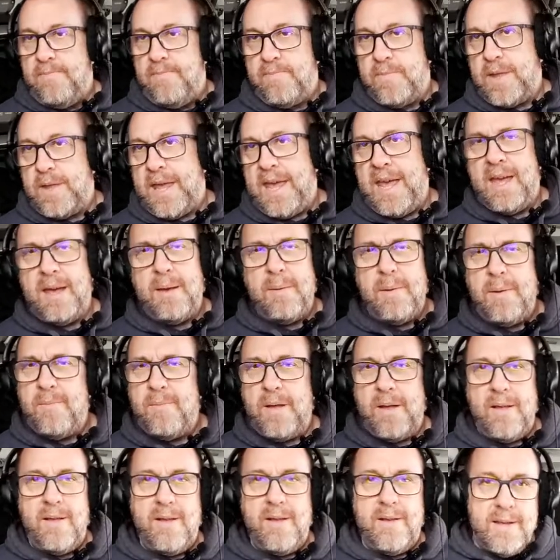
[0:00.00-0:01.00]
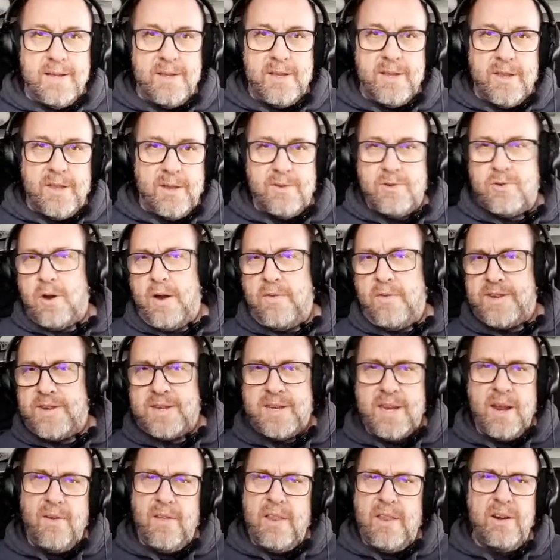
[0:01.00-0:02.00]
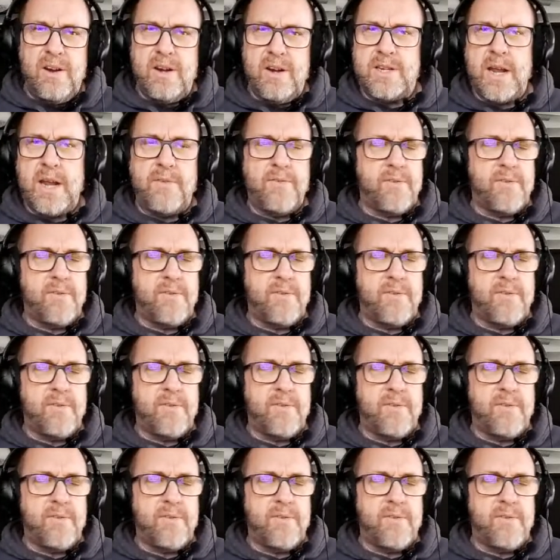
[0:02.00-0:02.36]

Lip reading: yeah, they're a tough